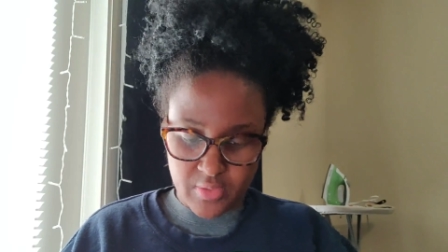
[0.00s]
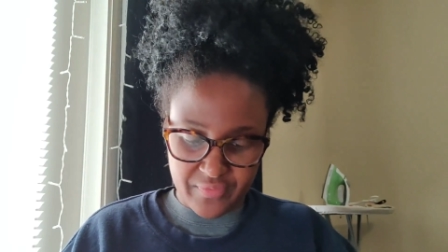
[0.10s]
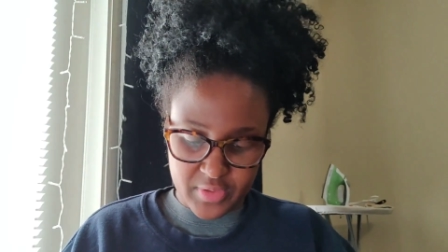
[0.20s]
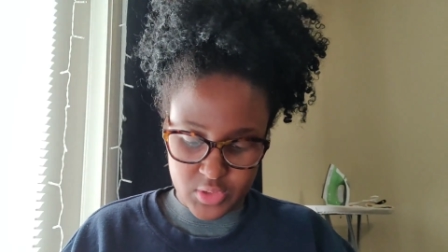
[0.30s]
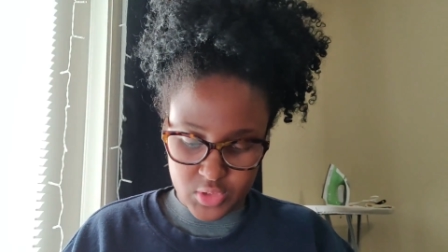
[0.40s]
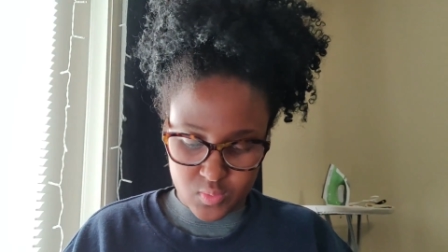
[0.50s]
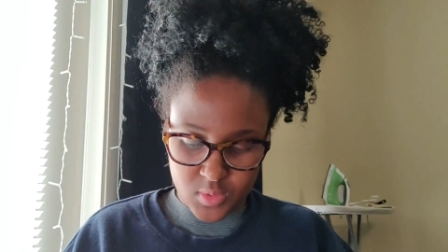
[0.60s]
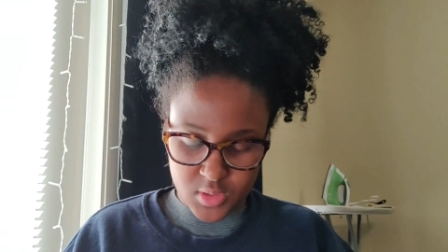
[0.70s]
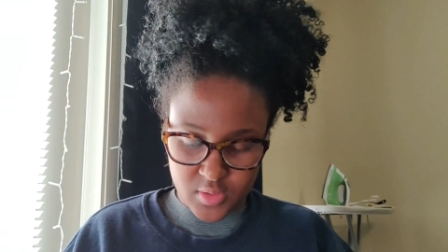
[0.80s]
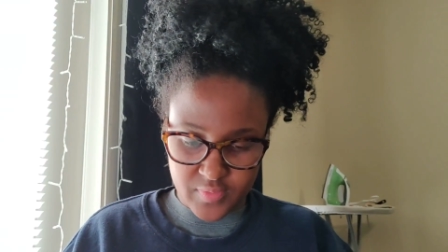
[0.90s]
so I finished
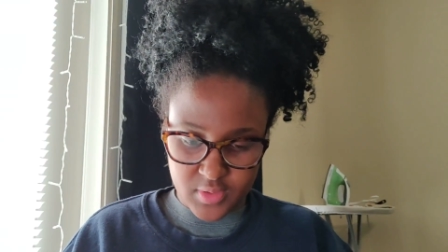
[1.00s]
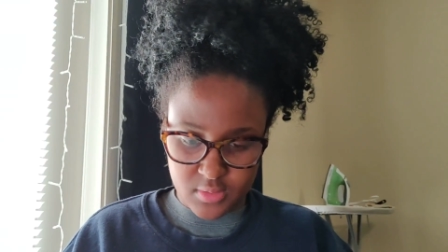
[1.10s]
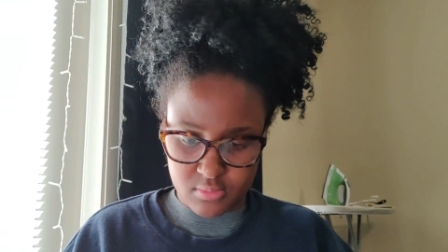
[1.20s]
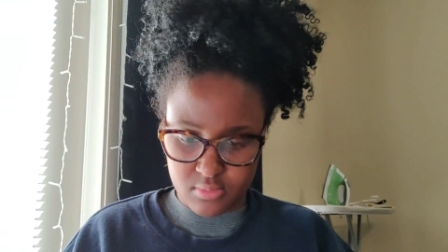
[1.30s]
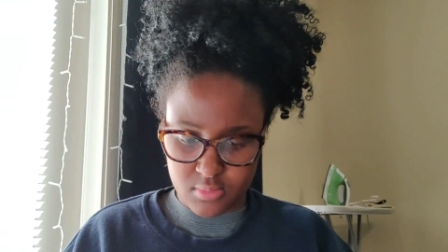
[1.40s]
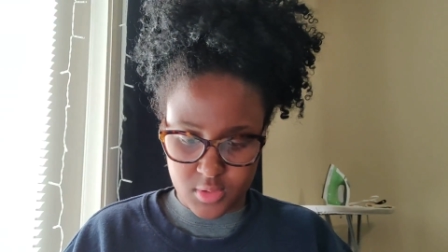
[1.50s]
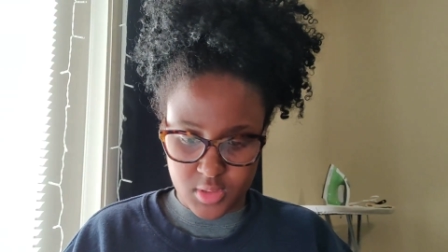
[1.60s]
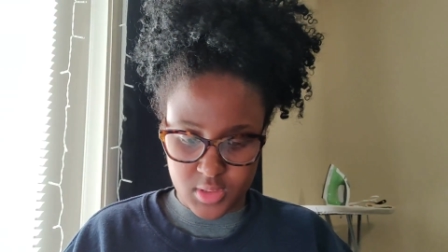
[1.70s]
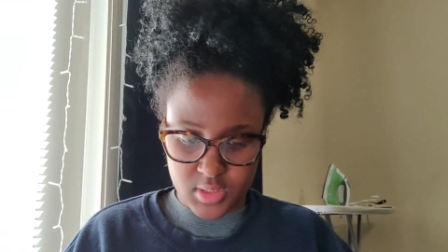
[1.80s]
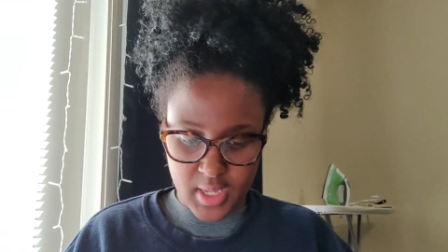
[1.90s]
one of the
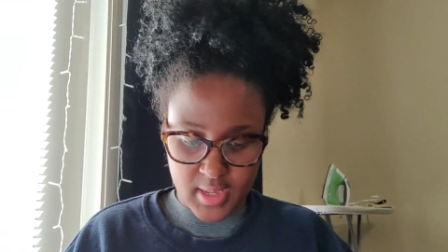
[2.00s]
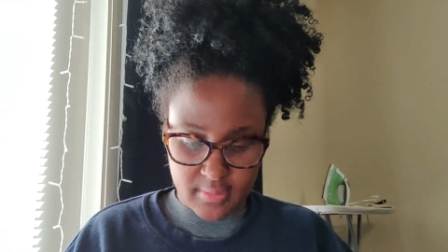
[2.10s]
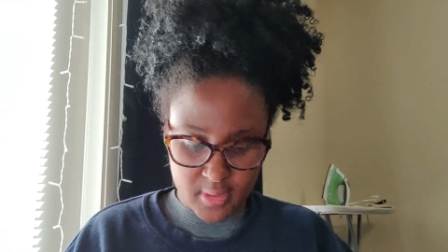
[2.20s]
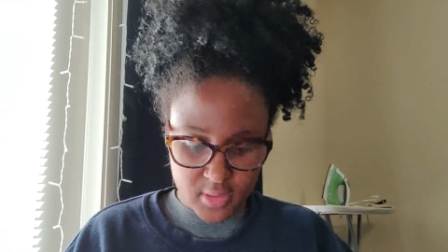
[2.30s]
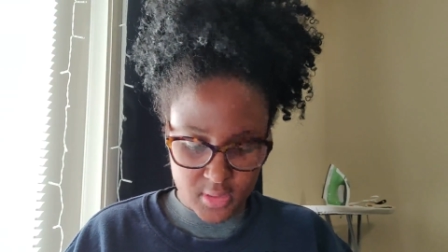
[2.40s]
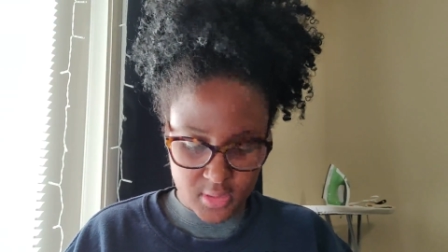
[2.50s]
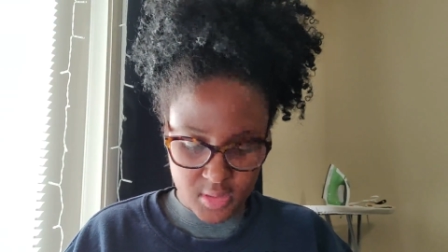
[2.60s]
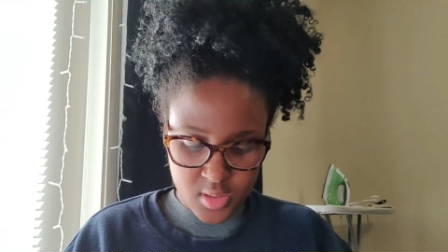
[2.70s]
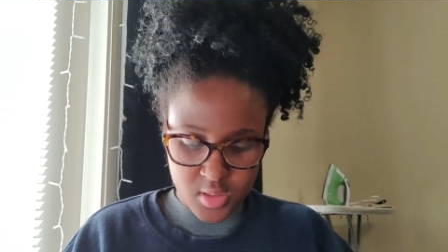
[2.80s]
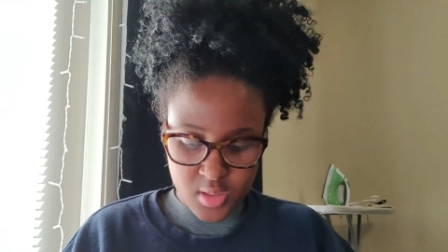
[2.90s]
assignment.
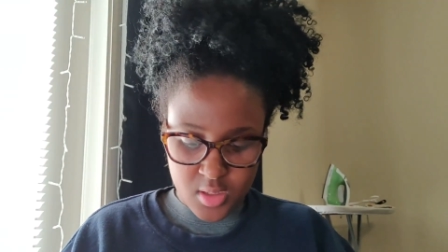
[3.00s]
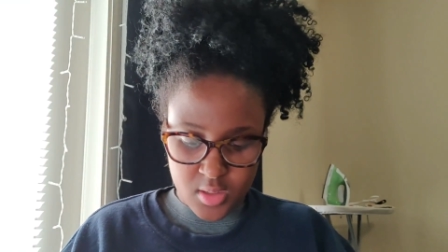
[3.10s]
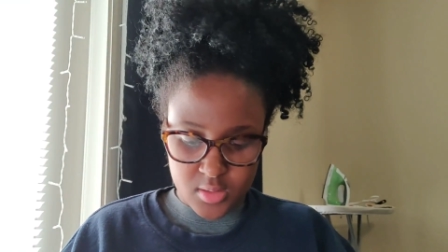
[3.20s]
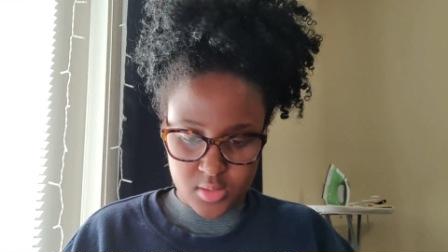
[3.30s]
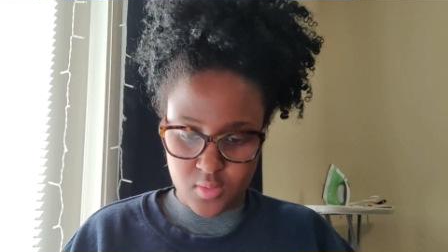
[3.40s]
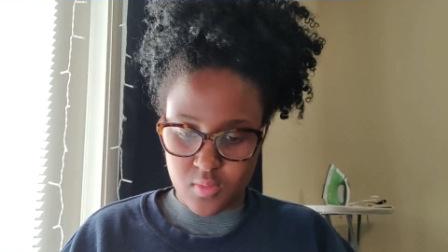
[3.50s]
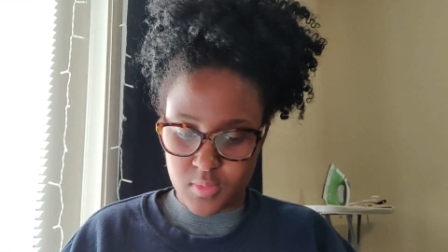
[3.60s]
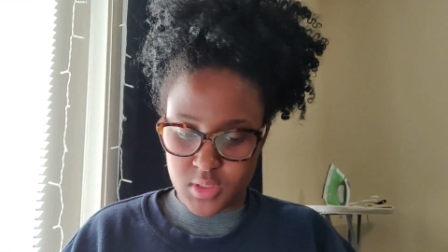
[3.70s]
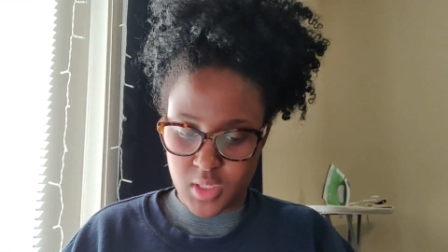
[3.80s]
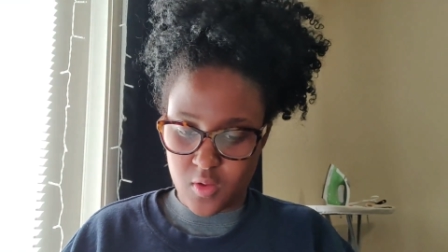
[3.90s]
So
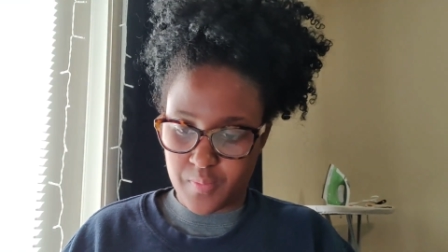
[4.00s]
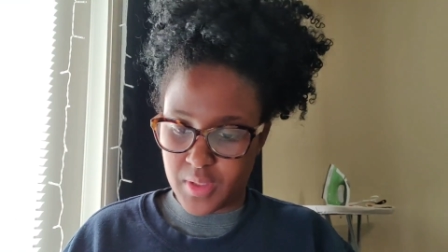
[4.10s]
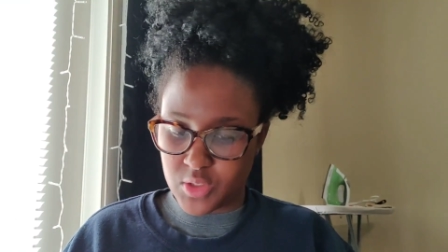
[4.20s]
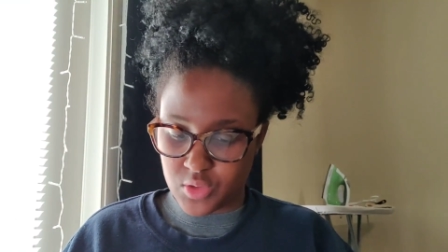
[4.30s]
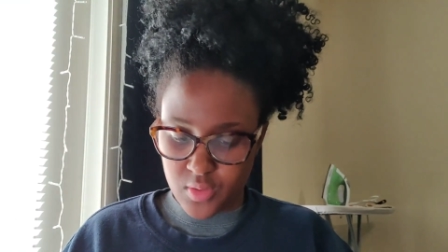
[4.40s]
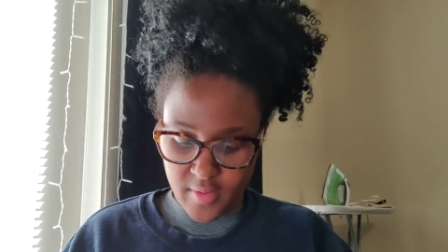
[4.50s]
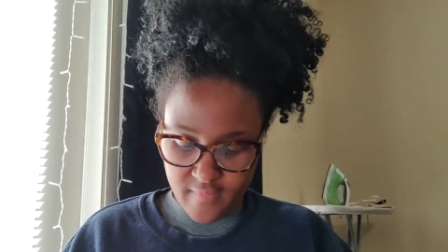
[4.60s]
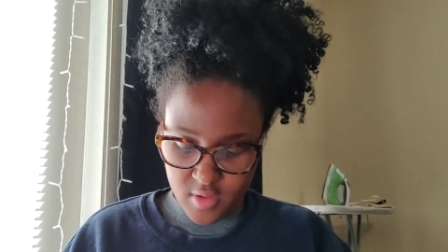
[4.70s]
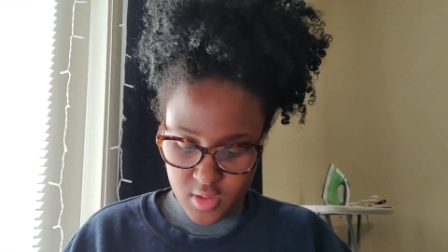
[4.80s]
I'm going to take a picture